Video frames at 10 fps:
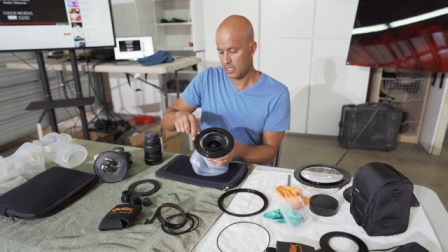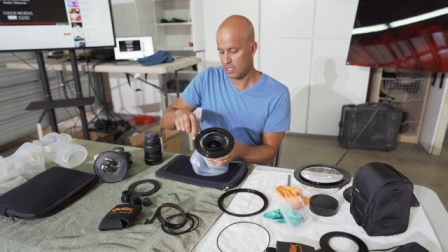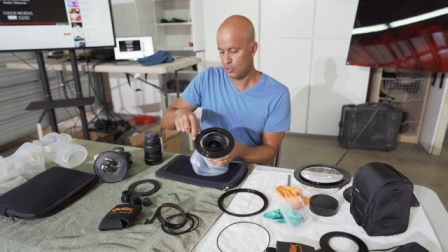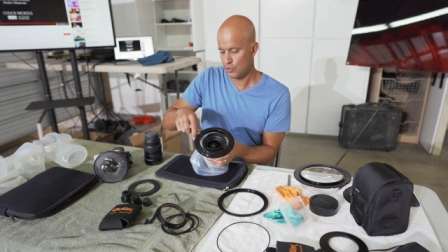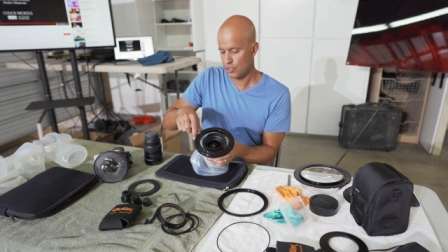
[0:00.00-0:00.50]
I
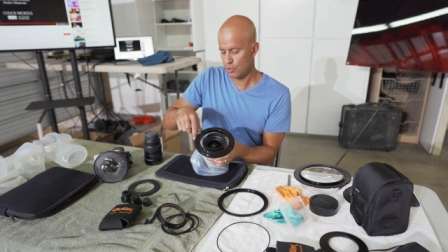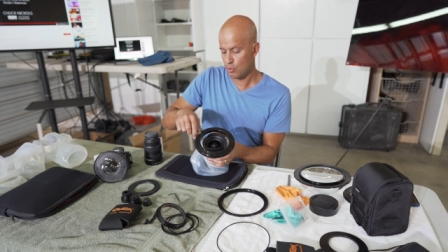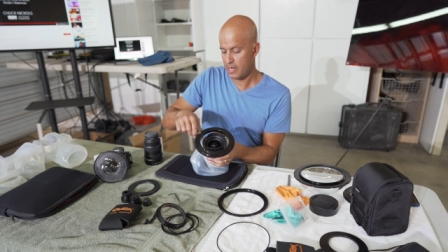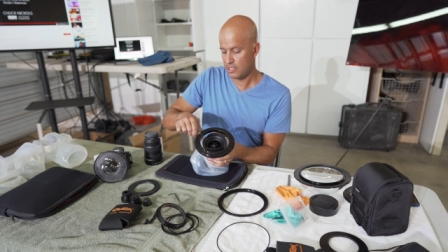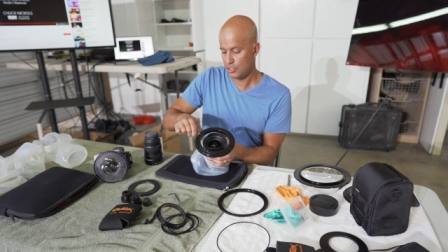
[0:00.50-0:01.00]
can use the
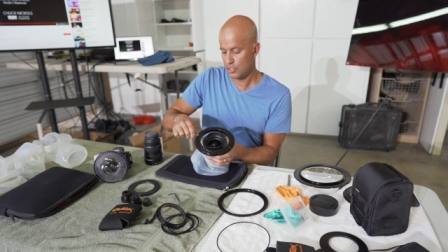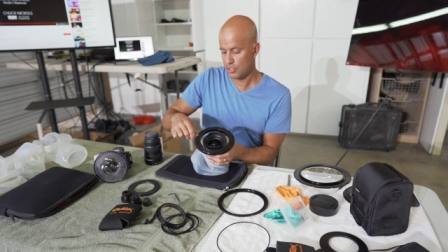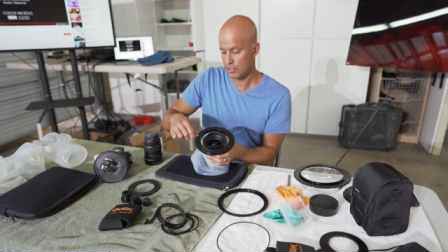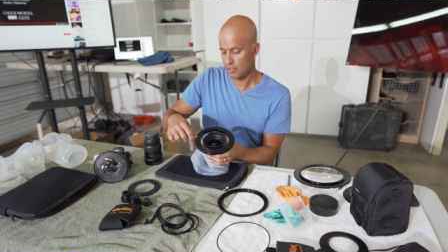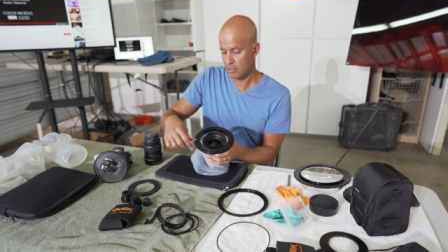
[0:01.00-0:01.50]

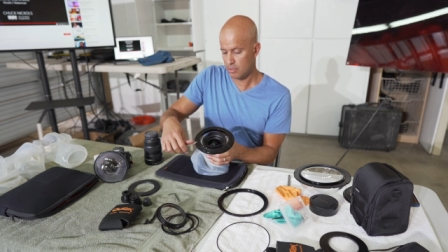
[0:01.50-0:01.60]
wrench